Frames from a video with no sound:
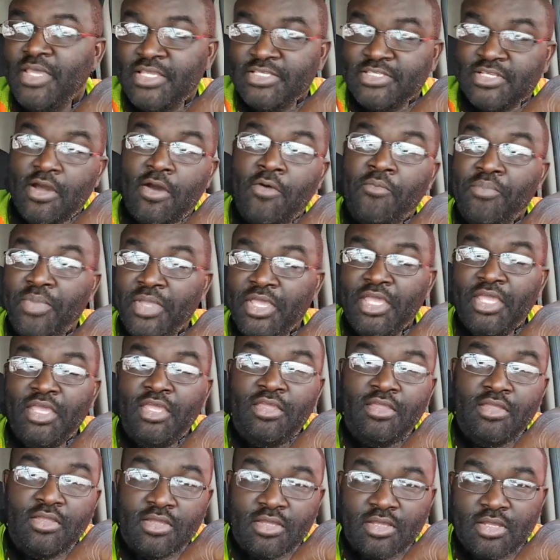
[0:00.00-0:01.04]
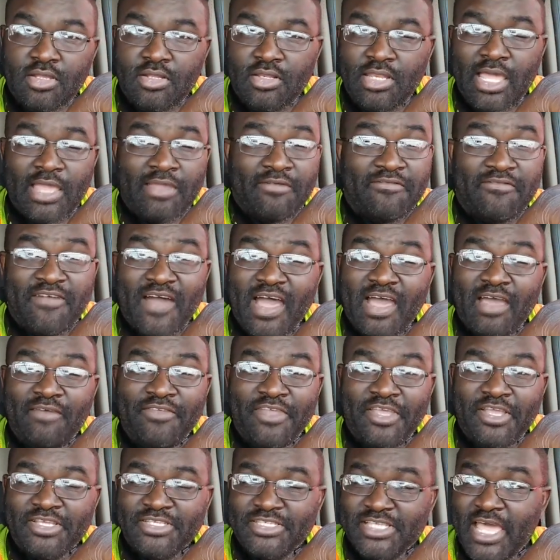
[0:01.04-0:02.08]
is gonna be like 5
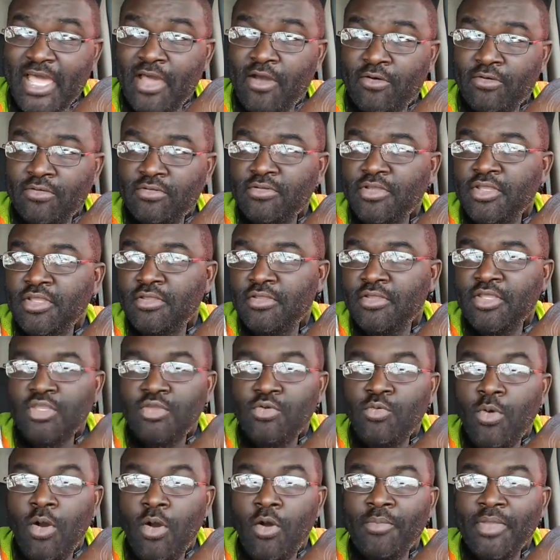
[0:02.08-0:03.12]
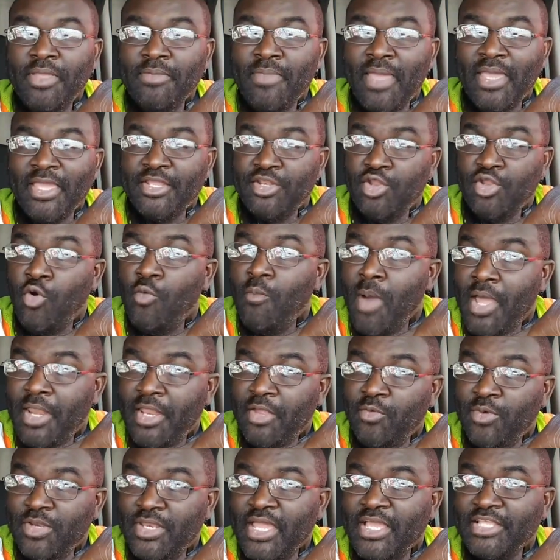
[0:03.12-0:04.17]
years out. You won't be making no
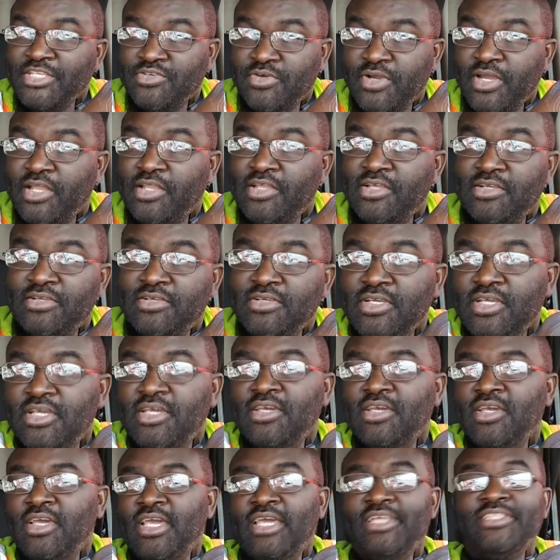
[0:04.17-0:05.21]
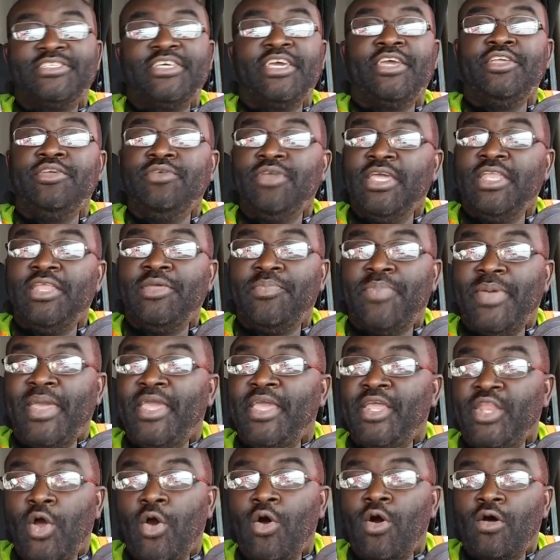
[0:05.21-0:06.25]
money with that trailer until you get it
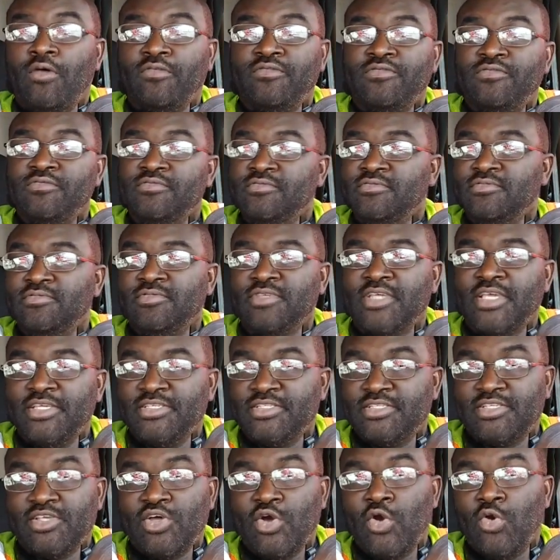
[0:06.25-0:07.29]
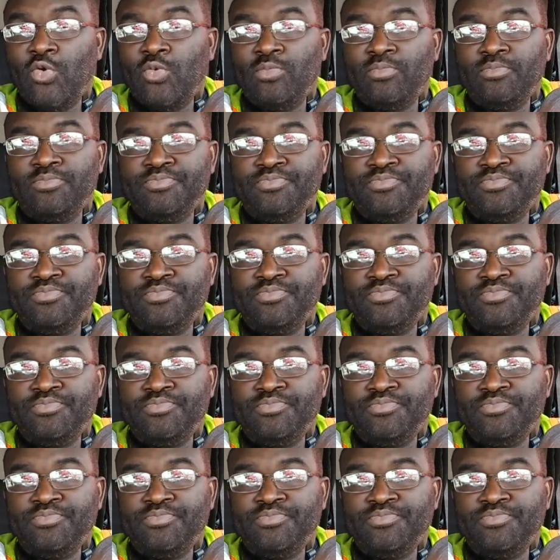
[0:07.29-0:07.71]
paid off, and so